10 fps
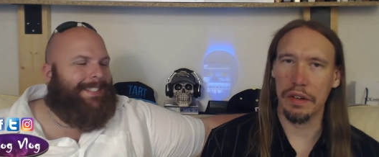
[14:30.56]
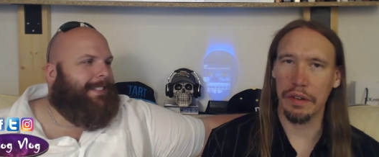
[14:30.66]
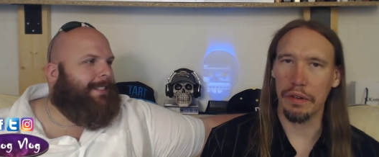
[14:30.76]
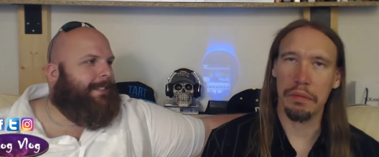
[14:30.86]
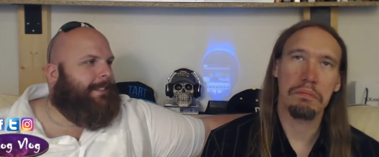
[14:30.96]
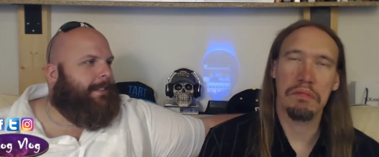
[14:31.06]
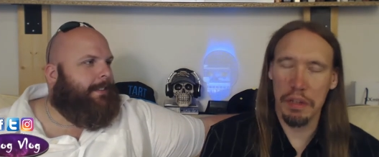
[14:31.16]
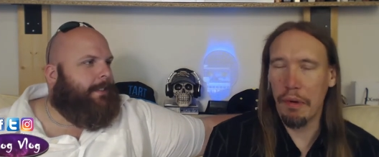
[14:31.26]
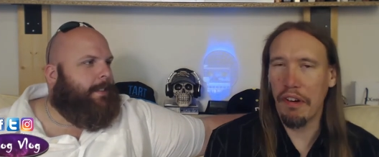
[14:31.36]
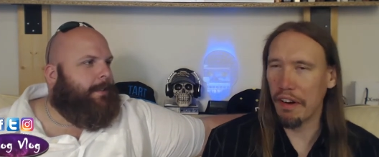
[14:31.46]
Speaker 1: coil.
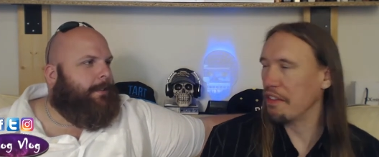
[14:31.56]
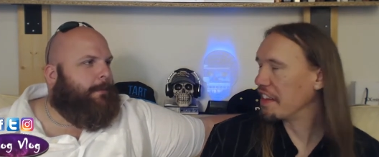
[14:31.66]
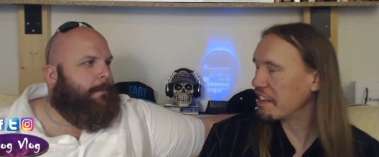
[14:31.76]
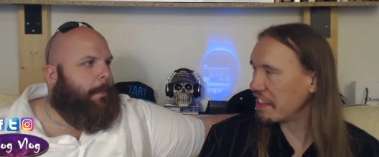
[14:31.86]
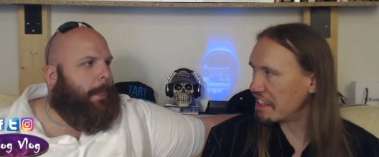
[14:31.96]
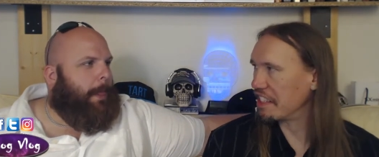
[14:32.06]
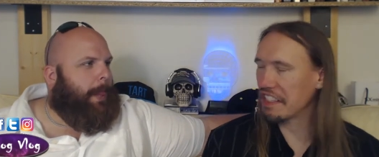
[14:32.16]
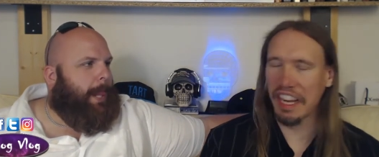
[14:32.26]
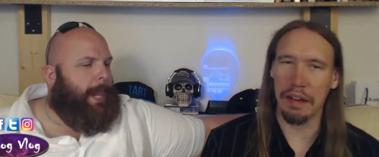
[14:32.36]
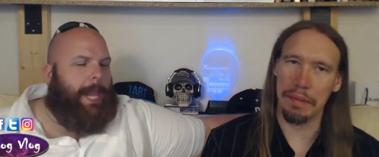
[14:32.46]
Tomorrow, th- this is
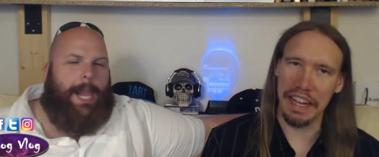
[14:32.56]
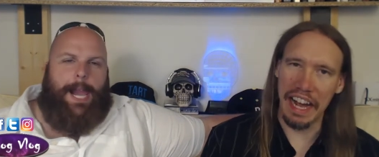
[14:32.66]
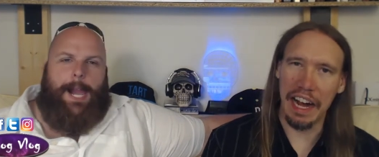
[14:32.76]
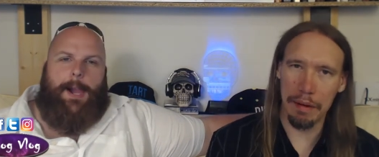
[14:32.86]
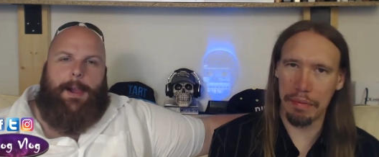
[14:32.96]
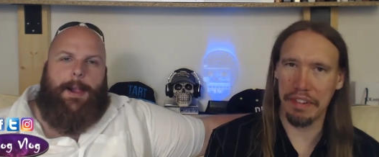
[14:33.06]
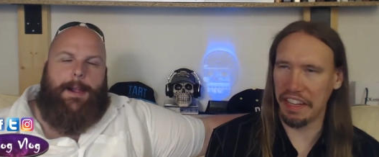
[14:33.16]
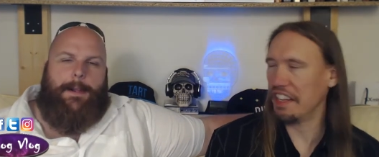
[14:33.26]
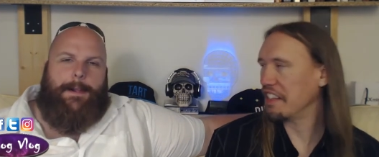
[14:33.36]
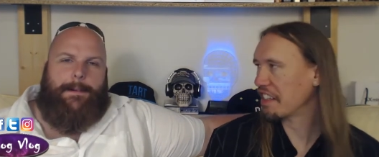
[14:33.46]
going to be up,
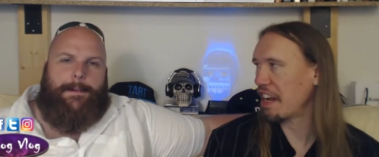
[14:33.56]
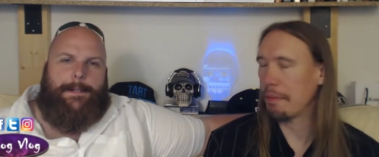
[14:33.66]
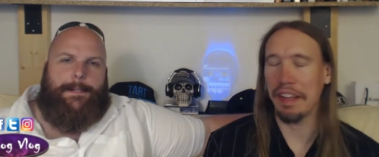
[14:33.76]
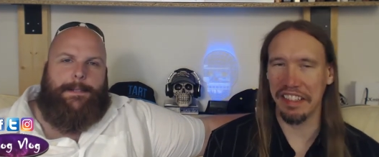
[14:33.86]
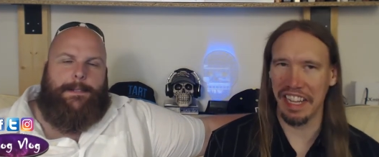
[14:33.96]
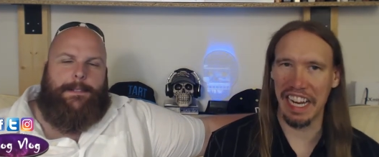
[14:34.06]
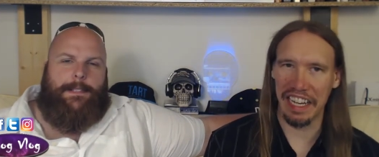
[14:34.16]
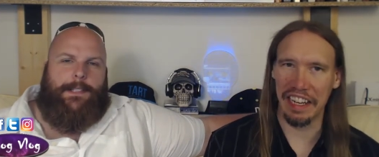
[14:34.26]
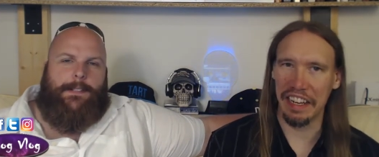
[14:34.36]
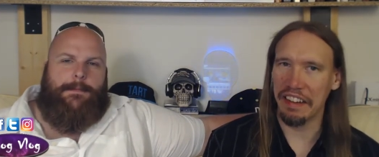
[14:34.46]
and it's going to be
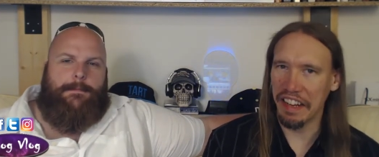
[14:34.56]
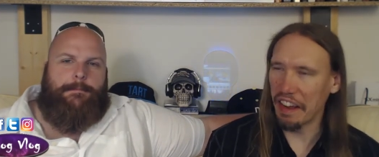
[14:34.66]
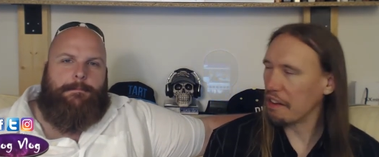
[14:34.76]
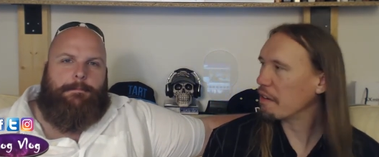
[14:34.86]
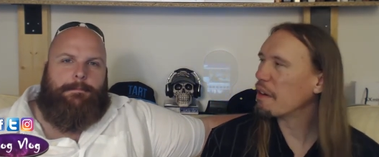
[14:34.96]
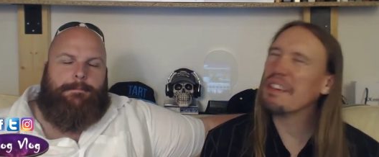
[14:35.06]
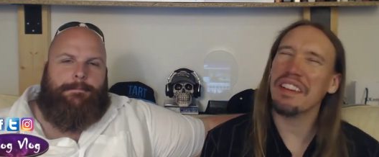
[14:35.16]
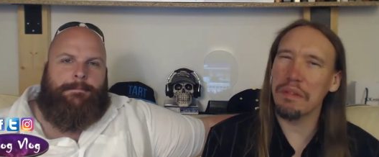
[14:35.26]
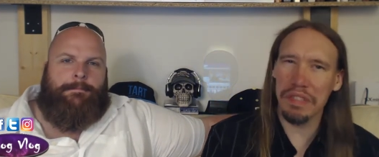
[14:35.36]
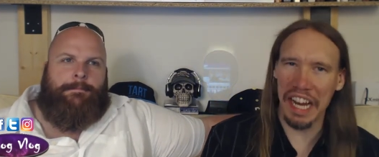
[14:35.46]
exactly, you know, uh,
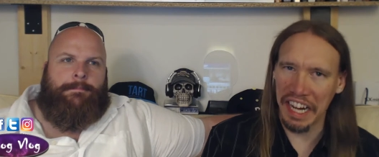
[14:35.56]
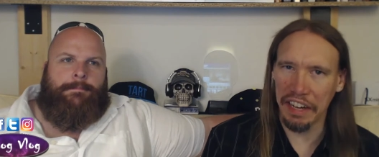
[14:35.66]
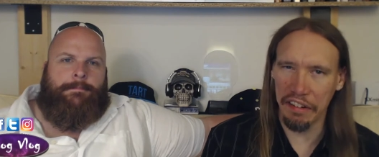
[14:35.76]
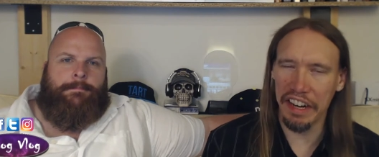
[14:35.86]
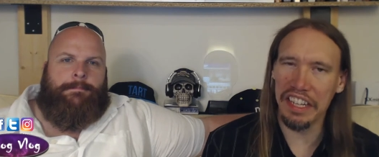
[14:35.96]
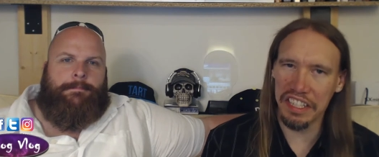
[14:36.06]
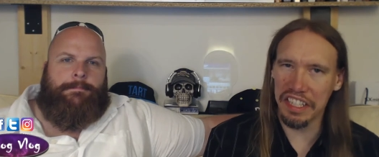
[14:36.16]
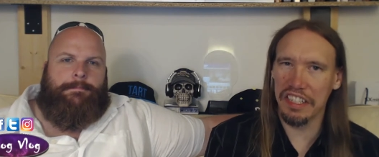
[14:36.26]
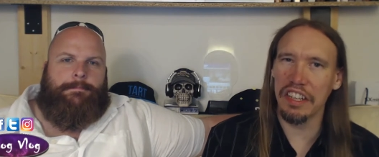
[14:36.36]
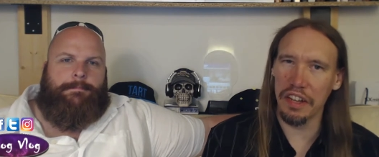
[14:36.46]
it was accurate. It's
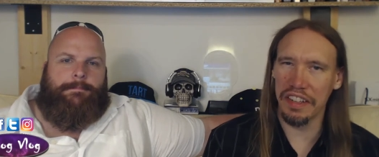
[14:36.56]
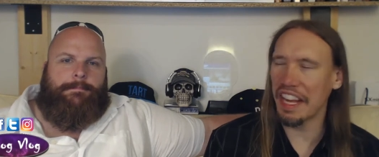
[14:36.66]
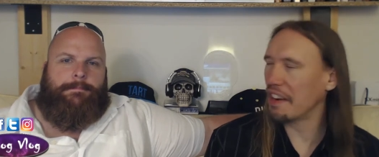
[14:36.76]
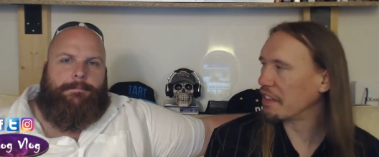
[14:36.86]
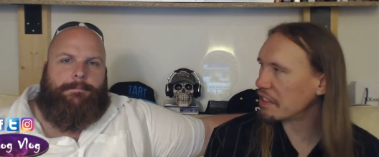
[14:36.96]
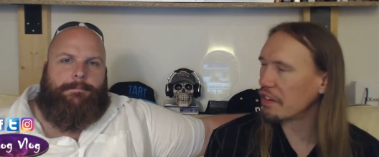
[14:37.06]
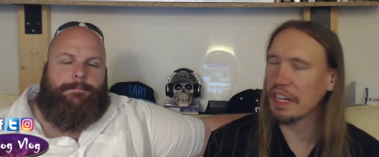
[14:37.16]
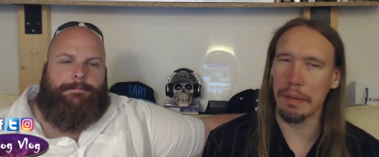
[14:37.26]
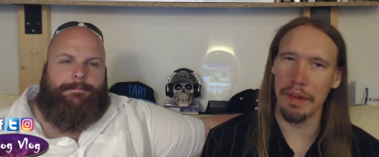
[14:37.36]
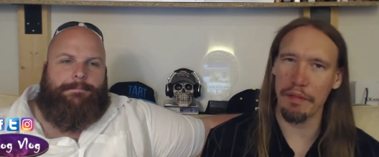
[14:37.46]
just turned down a
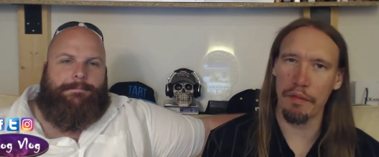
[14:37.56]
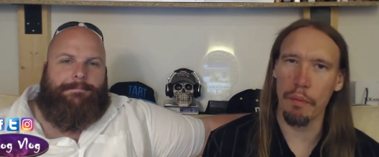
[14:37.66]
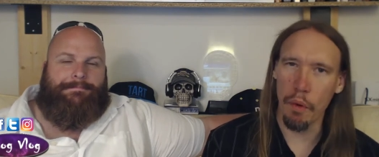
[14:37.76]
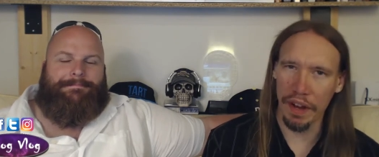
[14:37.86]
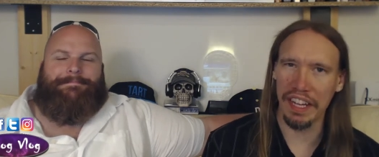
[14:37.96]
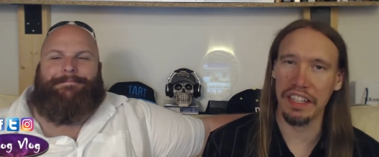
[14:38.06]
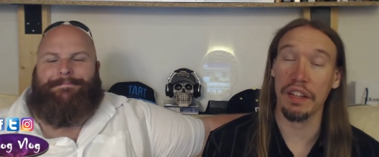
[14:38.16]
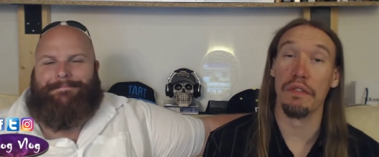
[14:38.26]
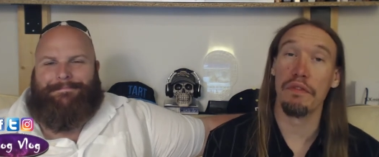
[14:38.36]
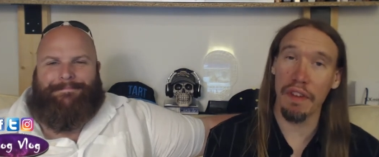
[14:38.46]
tiny bit from what it can
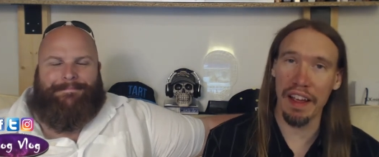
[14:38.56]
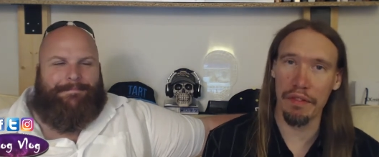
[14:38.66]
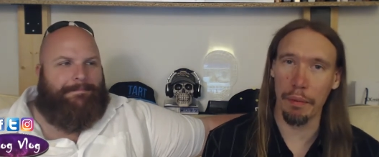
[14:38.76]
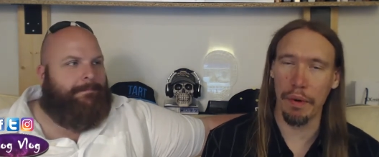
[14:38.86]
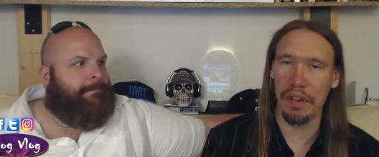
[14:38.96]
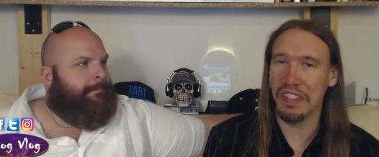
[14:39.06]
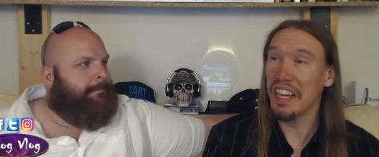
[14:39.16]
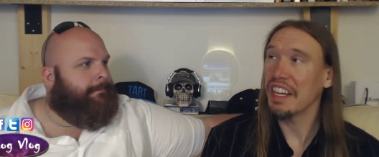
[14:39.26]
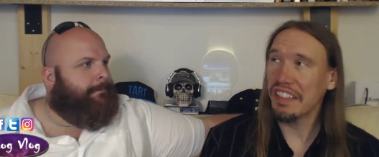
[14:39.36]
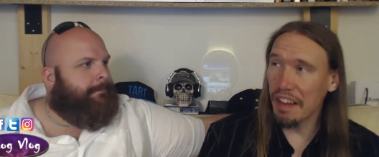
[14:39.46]
do flavour wise.
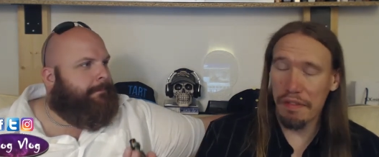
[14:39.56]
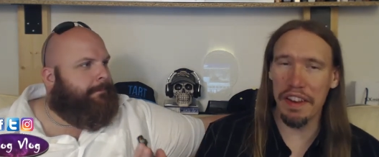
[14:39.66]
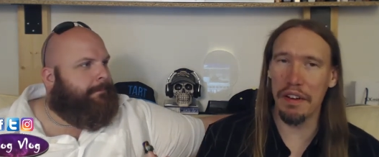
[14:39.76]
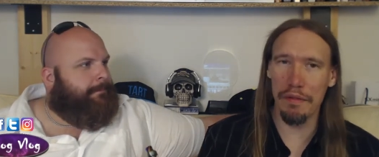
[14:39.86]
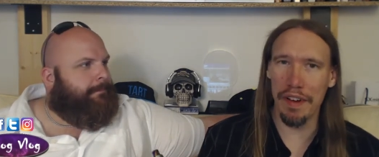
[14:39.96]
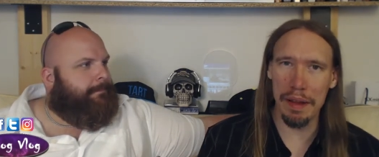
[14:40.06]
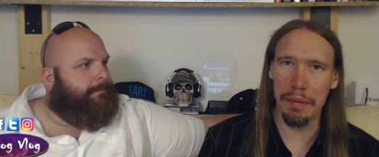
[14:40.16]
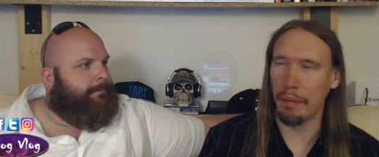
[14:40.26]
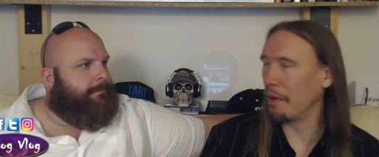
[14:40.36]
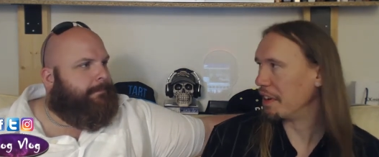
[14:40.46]
Definitely not
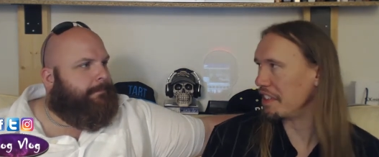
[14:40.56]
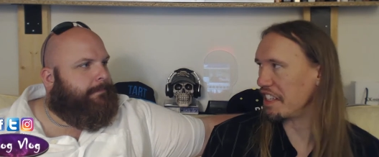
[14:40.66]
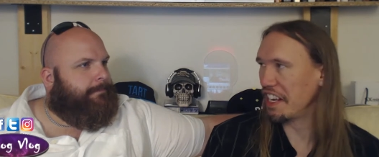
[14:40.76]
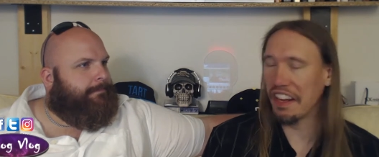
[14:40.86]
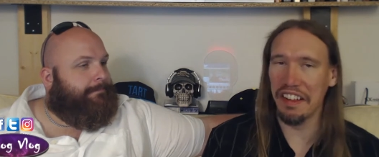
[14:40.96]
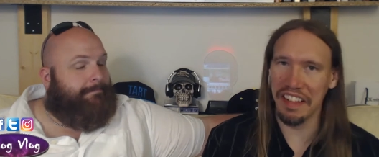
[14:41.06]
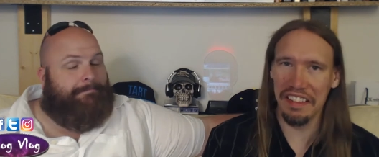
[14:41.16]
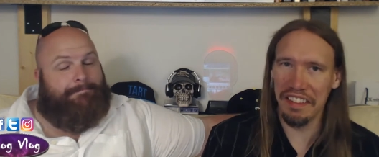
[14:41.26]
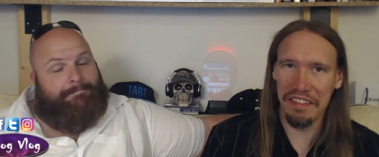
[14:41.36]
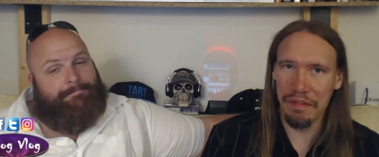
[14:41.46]
vapour wise, you know, it,
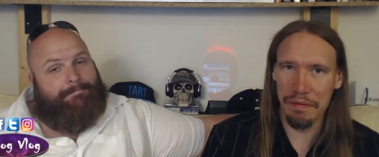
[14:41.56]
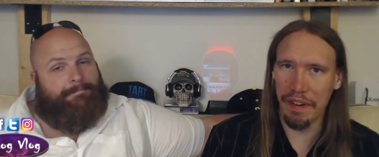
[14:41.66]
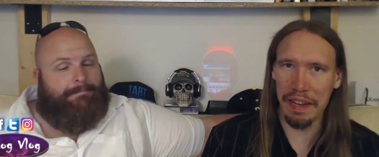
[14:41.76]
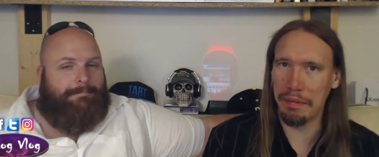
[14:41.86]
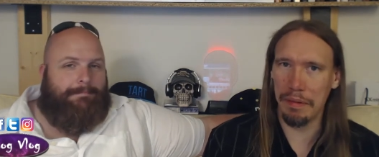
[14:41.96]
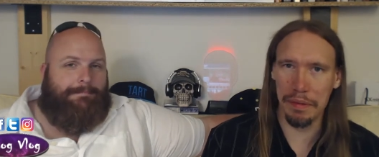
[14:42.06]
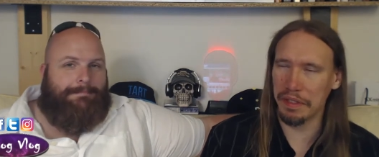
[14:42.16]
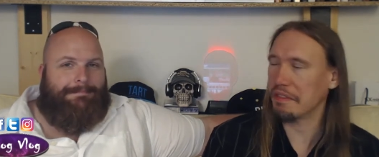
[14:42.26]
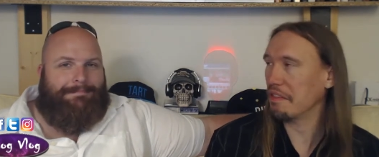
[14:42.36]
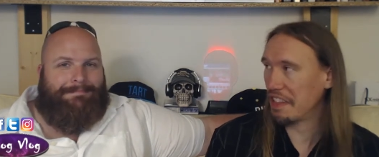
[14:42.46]
vapour
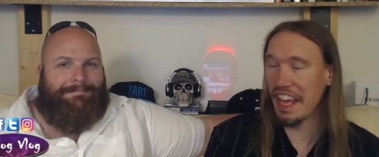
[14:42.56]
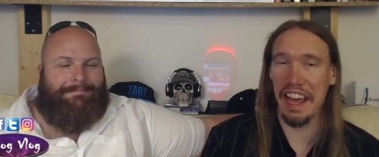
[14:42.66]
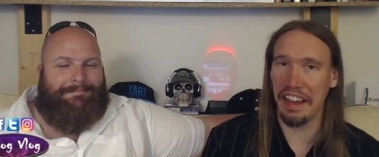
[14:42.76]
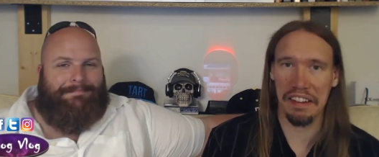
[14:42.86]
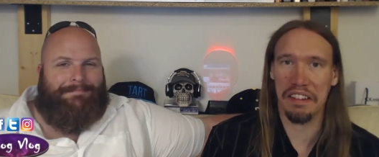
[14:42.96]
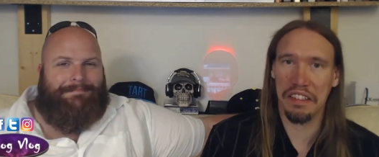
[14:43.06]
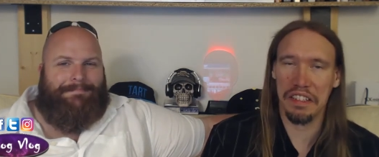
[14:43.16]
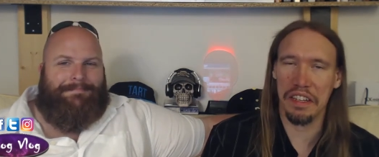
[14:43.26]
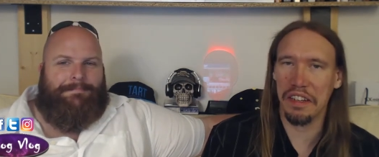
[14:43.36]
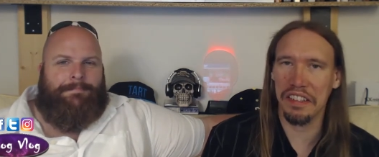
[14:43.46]
was there, as
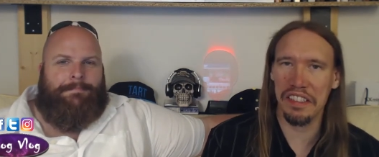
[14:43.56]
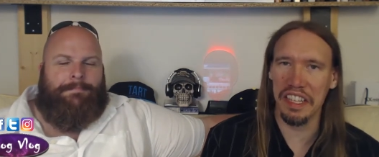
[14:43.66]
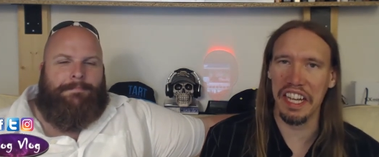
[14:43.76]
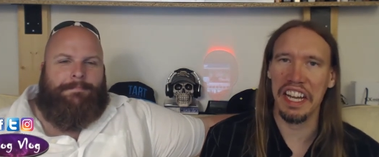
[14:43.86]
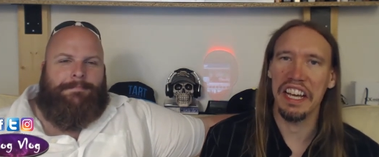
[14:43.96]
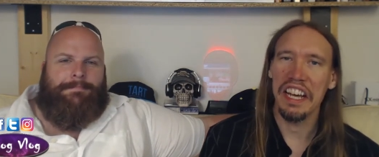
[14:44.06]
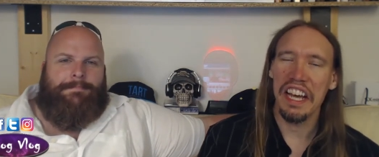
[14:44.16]
you could see.